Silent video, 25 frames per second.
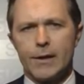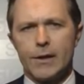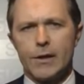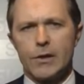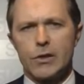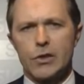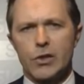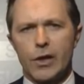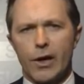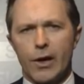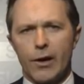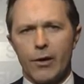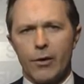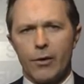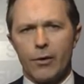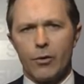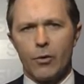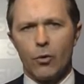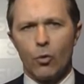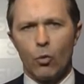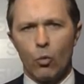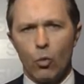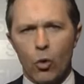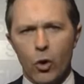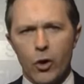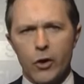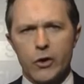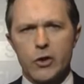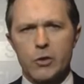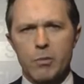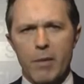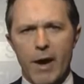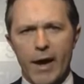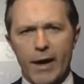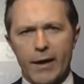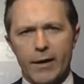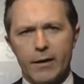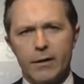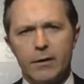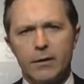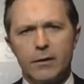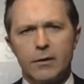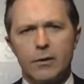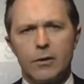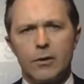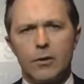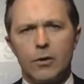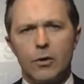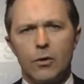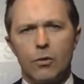So words matter,
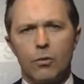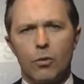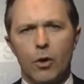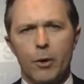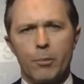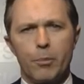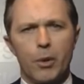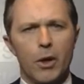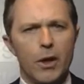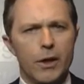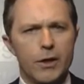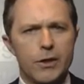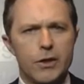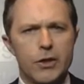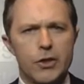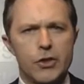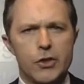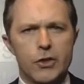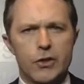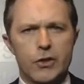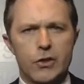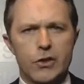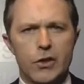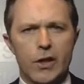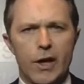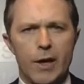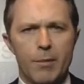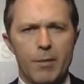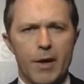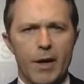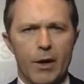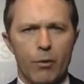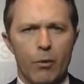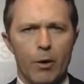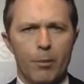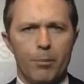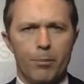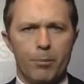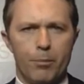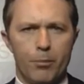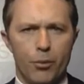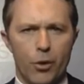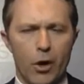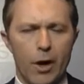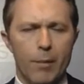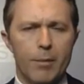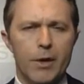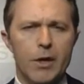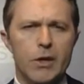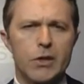what politicians say matter, what
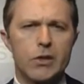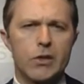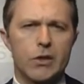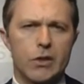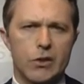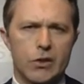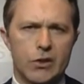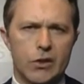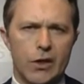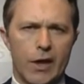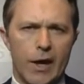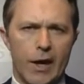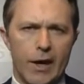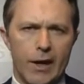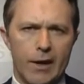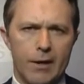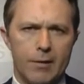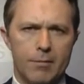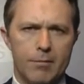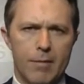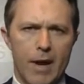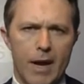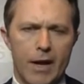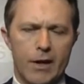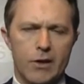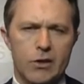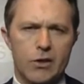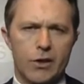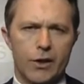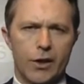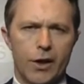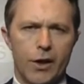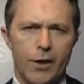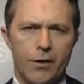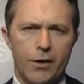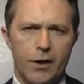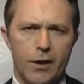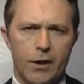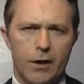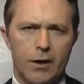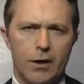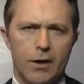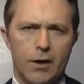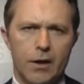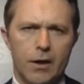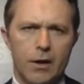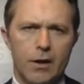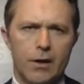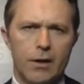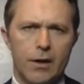Prime Ministers say matters, and I think
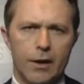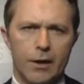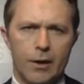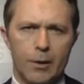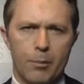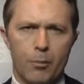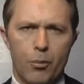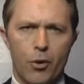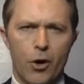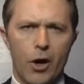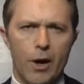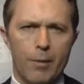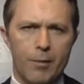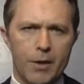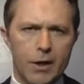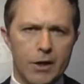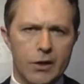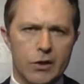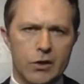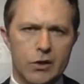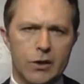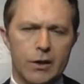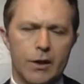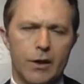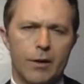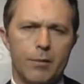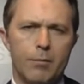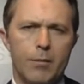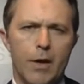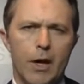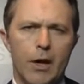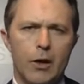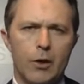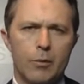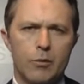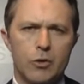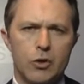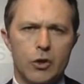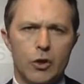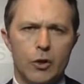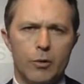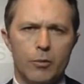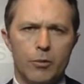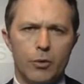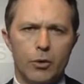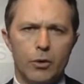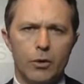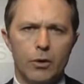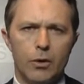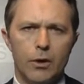that the Prime Minister, Malcolm
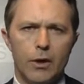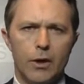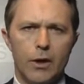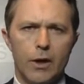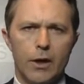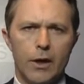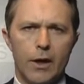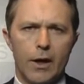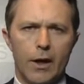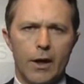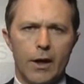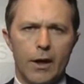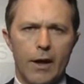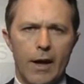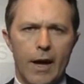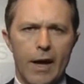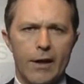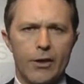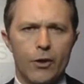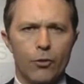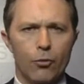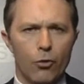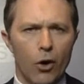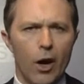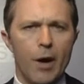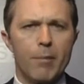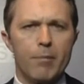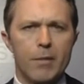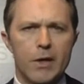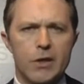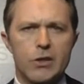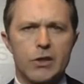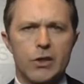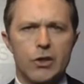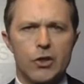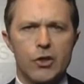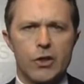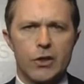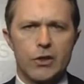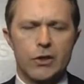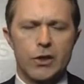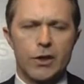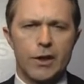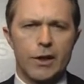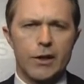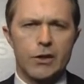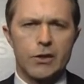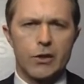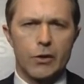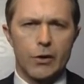Turnbull, had the right message
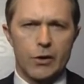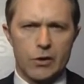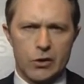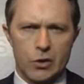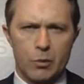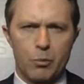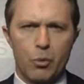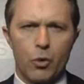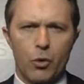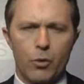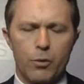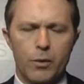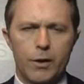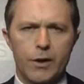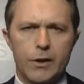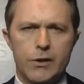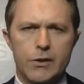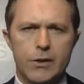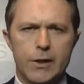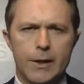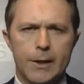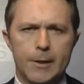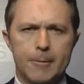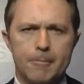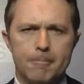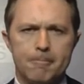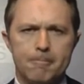yesterday, so I support what he said.